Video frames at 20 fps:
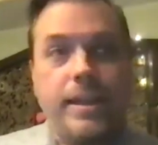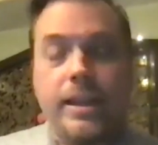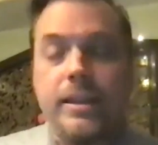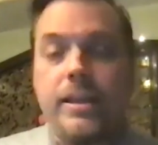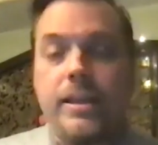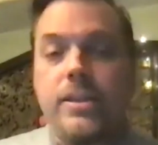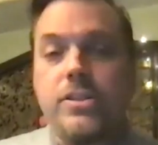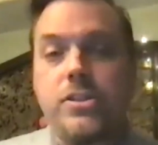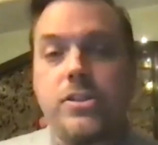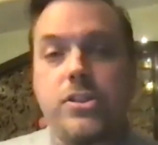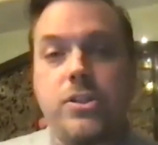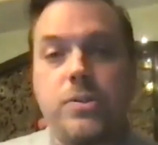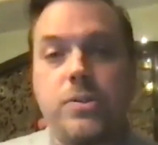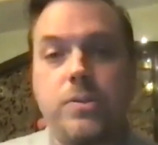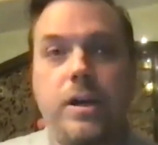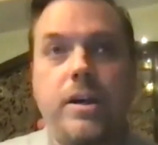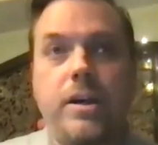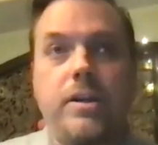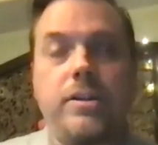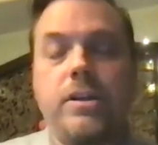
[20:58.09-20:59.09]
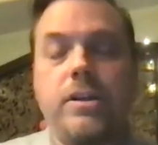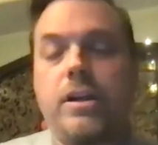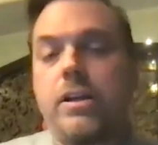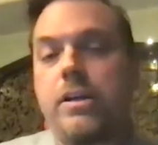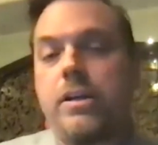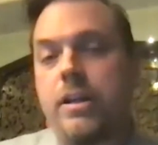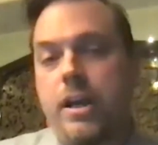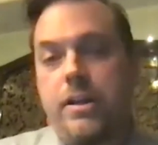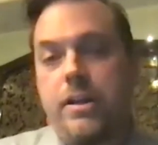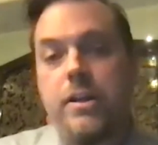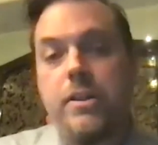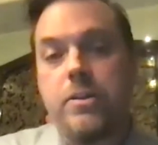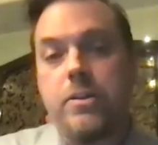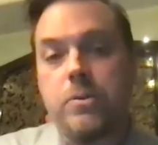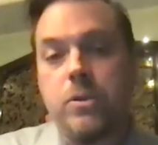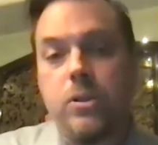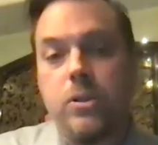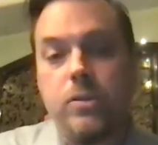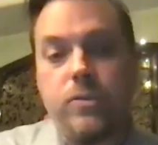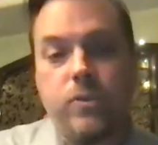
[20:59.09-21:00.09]
that leads to another
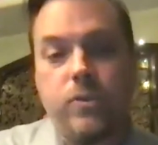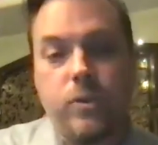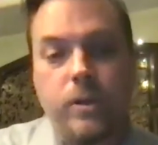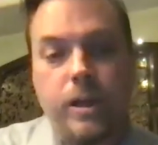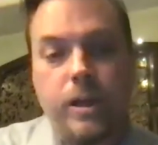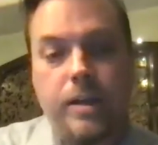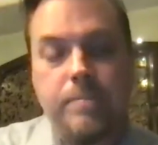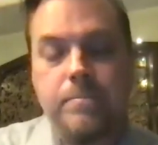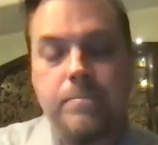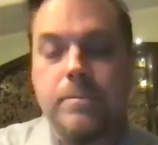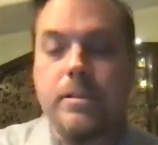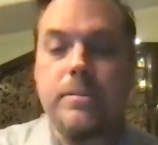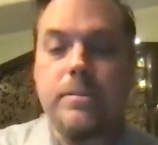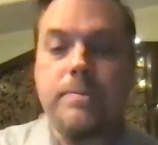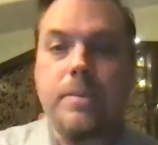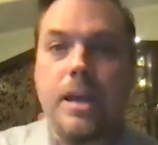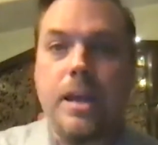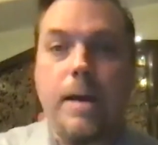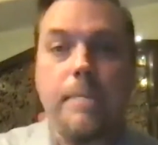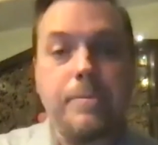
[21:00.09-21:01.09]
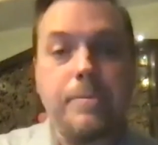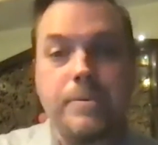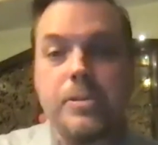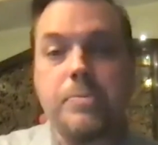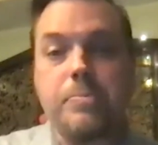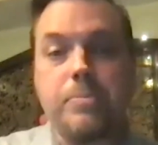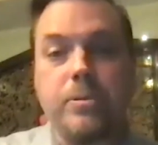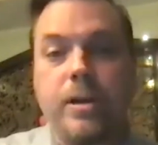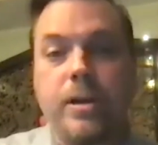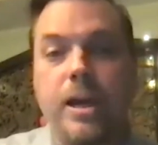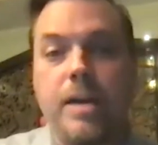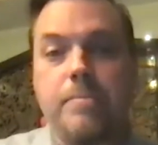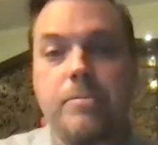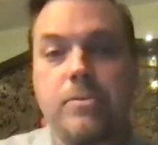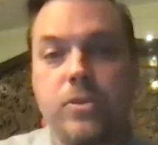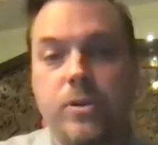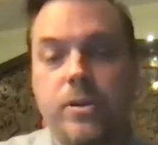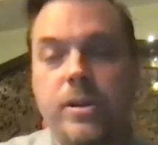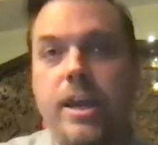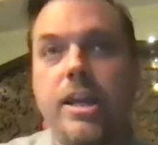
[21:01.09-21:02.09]
role for Optimus Prime
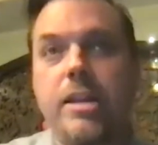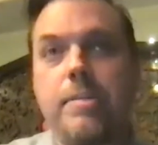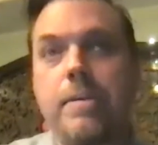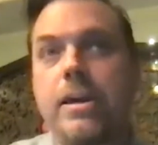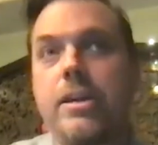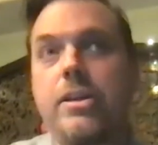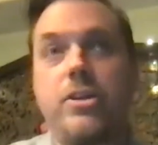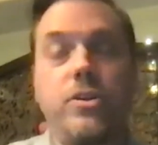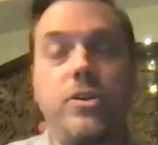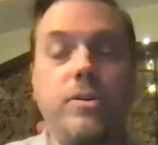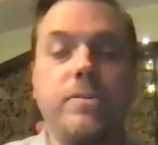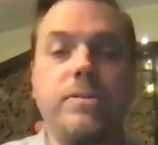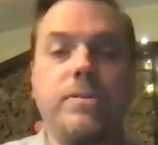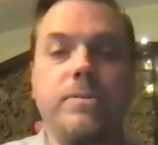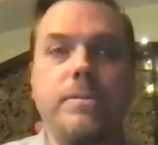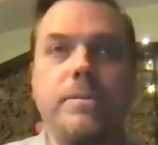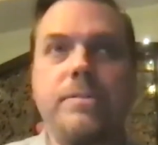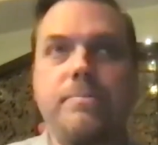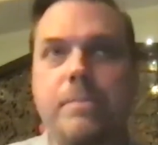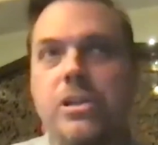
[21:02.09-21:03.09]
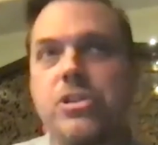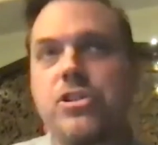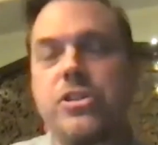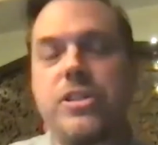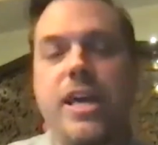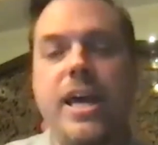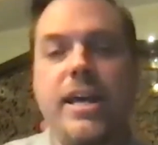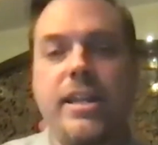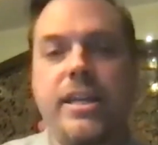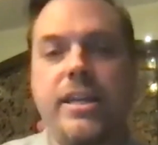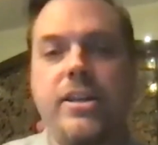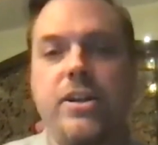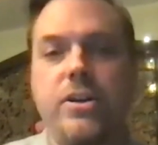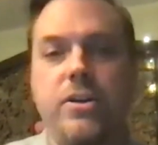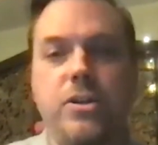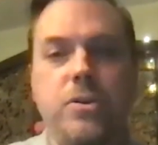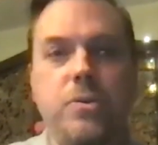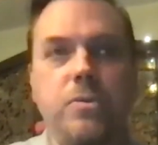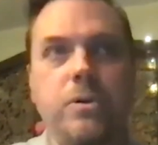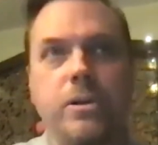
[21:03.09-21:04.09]
during animated. You mentioned that
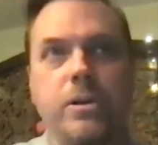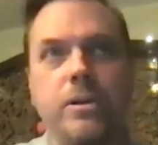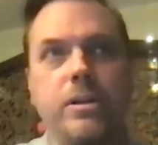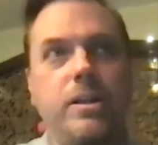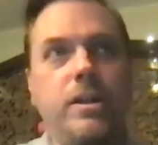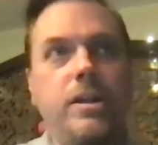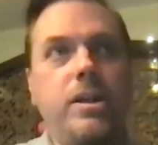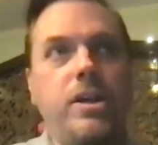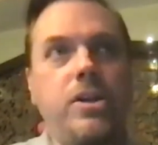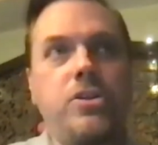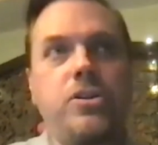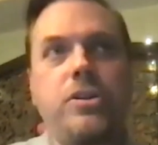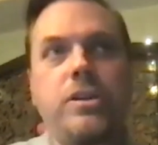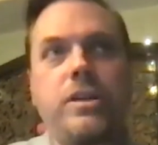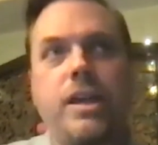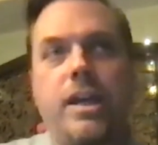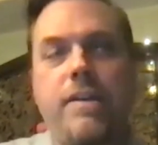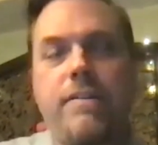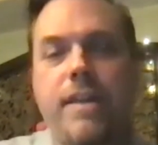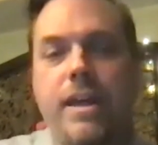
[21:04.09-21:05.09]
you took kind of